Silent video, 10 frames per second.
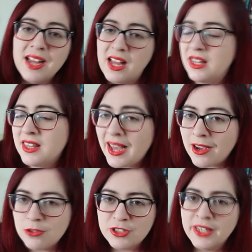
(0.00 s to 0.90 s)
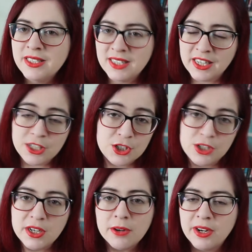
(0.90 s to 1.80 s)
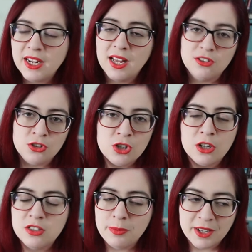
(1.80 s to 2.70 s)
and now genetic engineering has just